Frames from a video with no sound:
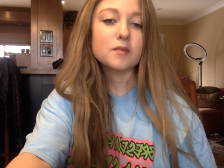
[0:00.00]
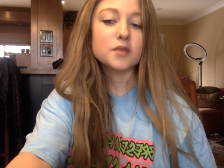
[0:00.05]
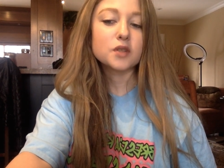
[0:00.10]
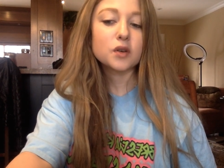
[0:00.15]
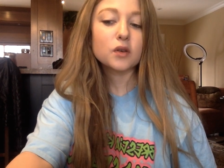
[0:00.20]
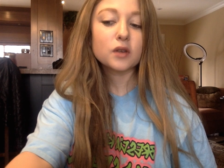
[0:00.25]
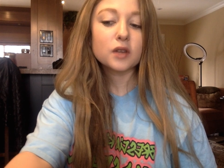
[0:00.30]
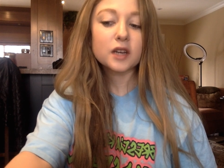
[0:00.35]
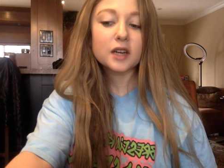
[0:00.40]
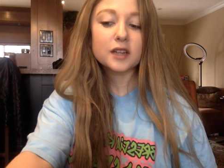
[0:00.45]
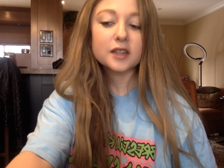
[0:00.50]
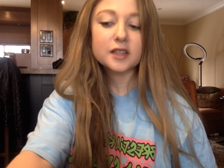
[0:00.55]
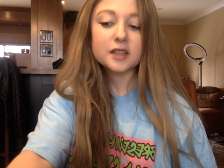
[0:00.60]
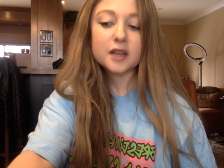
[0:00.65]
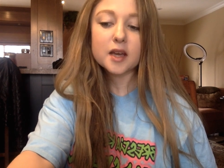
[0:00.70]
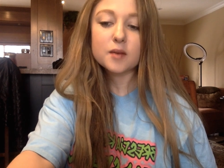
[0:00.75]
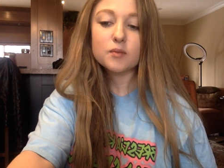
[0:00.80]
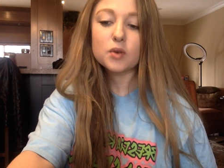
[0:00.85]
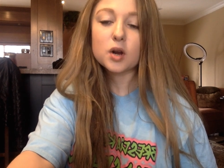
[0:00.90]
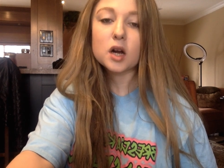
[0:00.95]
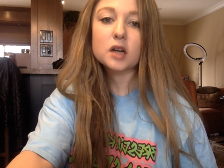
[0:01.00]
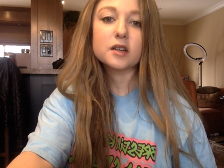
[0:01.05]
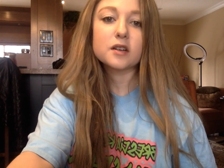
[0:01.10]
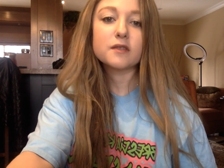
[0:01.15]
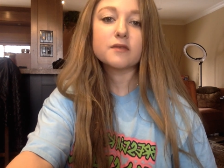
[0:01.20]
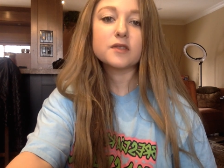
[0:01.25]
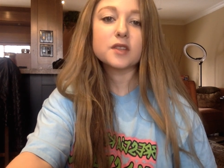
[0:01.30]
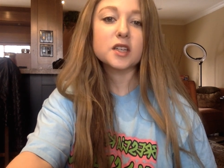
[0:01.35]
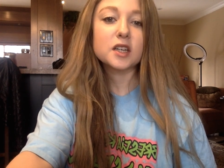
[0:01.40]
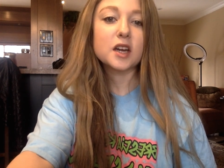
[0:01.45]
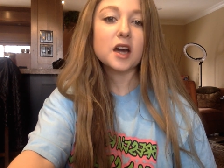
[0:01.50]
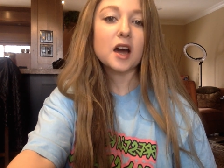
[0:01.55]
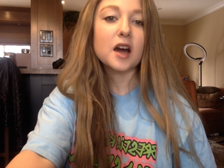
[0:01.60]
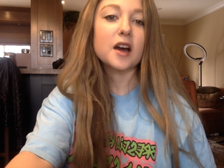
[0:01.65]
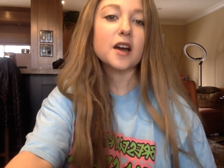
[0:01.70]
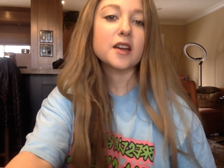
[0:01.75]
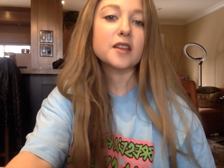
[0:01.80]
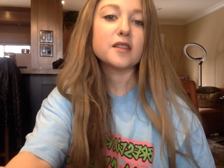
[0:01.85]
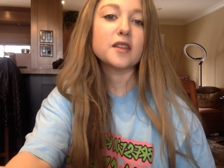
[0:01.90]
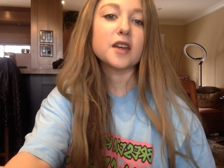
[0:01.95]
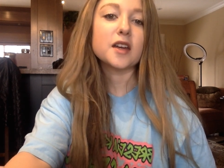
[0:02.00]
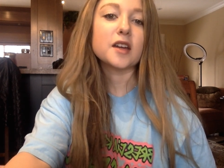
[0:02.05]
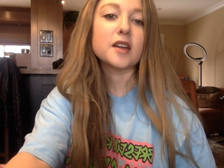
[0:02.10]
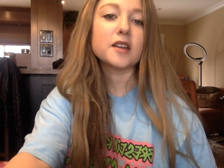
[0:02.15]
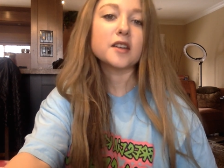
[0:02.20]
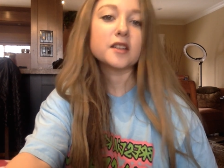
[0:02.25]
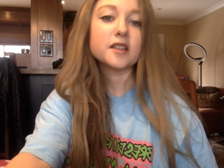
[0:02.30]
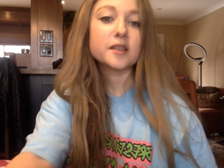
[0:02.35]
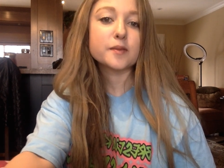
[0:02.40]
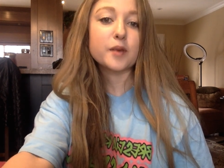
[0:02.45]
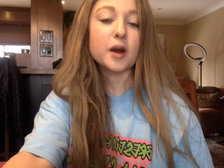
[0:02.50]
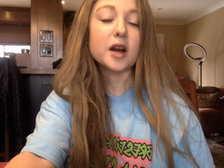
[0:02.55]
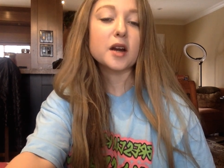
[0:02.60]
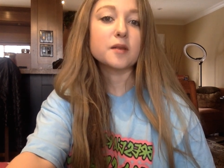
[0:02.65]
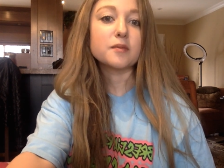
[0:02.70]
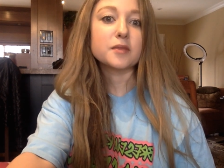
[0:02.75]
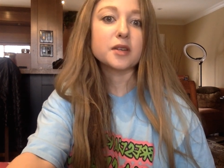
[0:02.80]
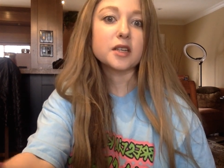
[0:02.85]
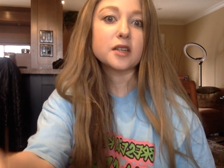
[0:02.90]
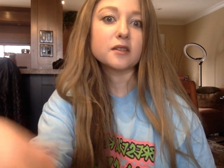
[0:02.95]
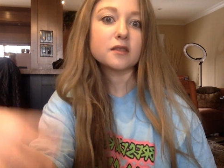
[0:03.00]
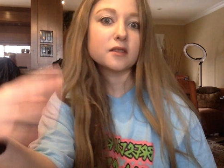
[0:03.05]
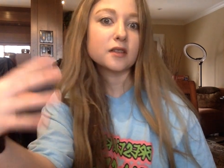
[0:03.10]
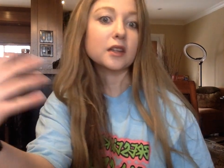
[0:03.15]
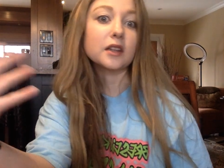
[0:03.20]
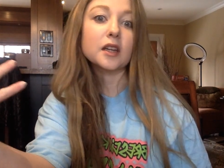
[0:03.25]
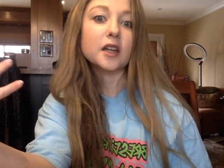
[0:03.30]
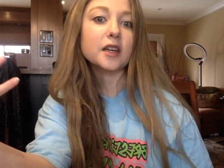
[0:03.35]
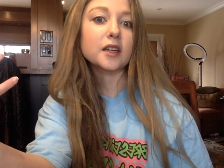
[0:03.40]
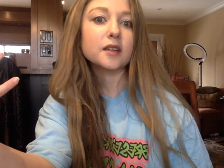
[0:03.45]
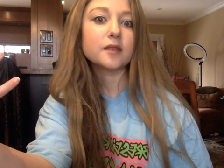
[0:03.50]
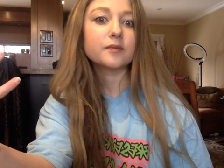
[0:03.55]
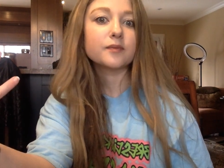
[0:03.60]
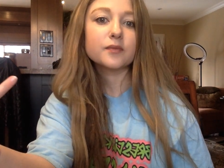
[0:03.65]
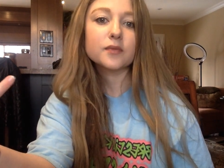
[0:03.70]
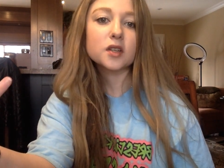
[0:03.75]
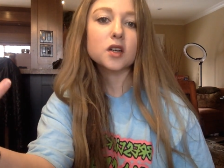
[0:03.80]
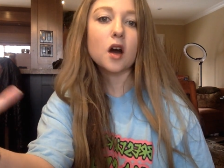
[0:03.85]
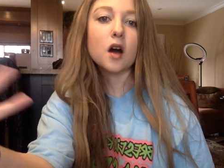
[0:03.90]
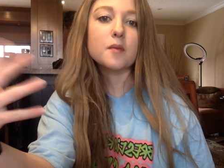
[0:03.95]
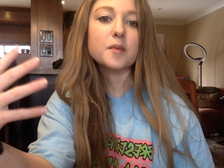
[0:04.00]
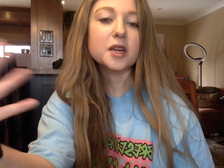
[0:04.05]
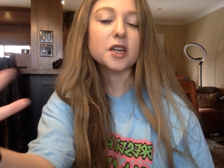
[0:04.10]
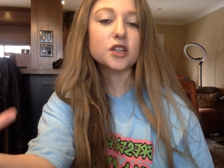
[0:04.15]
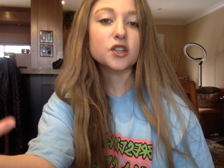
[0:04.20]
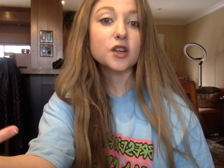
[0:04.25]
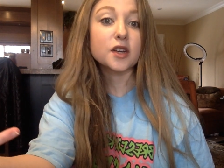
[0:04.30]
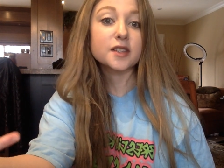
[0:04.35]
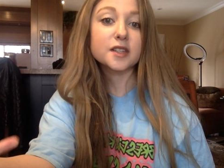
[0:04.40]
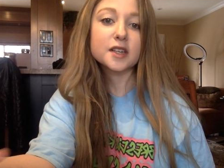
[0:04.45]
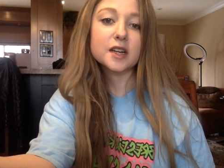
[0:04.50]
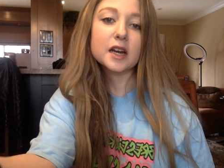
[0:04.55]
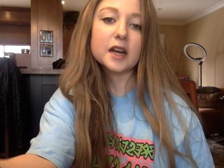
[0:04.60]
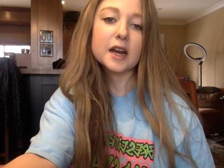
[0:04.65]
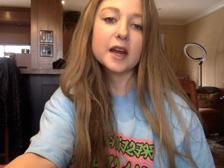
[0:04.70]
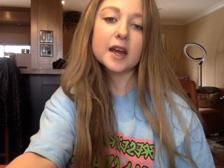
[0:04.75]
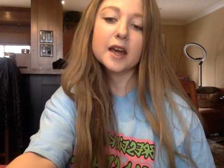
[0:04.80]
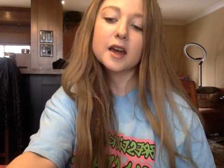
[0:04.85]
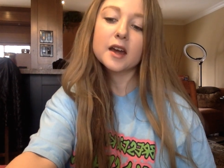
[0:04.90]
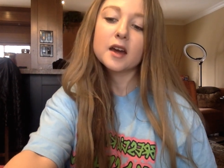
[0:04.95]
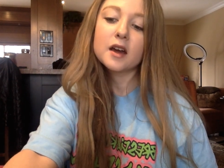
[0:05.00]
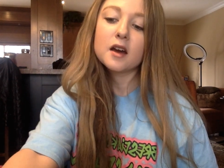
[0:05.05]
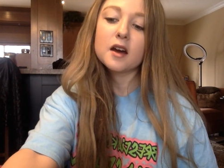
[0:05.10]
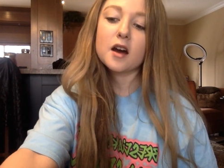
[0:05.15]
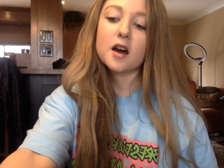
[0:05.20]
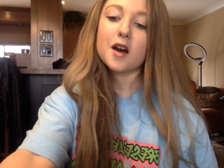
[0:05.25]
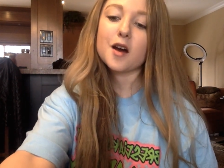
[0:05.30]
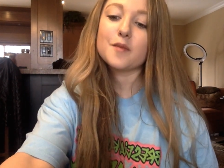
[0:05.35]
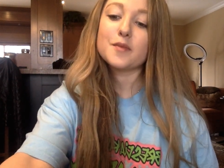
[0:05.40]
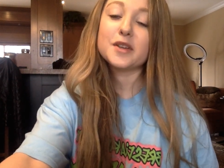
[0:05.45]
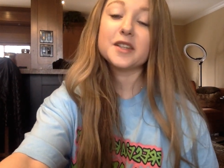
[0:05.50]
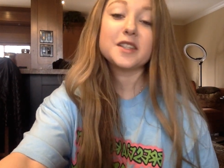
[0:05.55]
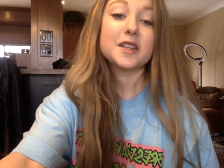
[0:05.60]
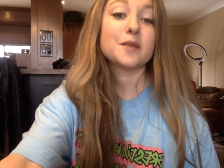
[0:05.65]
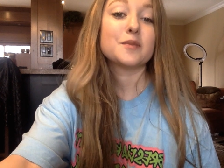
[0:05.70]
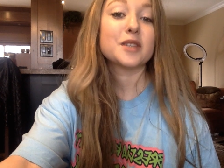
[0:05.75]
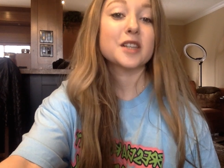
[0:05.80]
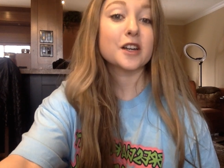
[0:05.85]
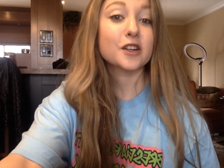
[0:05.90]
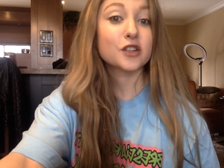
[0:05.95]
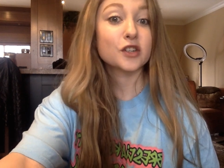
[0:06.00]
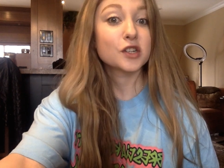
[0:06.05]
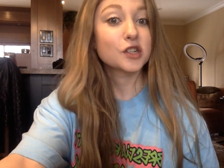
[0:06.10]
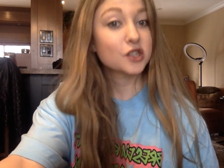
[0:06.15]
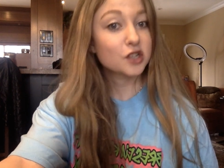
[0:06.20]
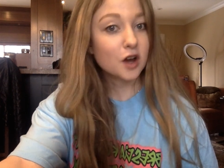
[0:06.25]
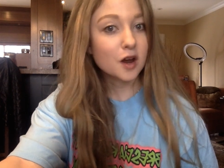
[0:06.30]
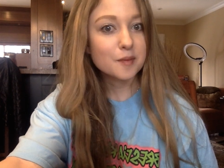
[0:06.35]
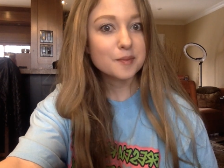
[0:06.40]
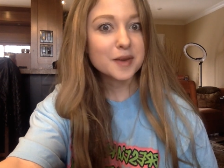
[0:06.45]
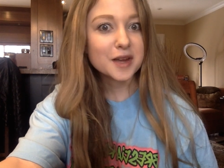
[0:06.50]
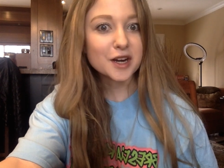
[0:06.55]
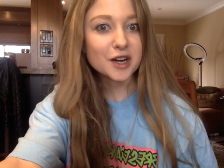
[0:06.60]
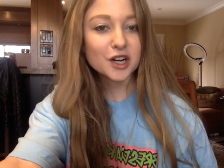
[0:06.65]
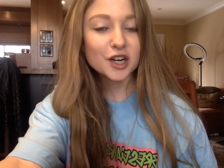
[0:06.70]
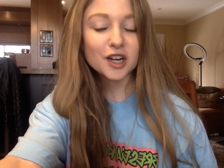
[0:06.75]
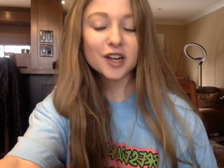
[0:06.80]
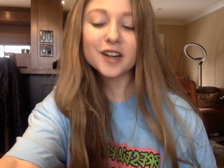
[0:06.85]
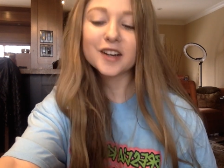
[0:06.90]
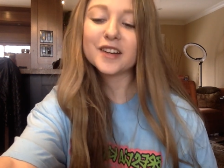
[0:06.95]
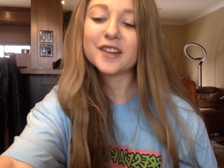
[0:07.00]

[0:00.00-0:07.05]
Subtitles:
Totally got the name wrong of the guy that inspired me and like got me interested in it. His name is actually Sean Baker.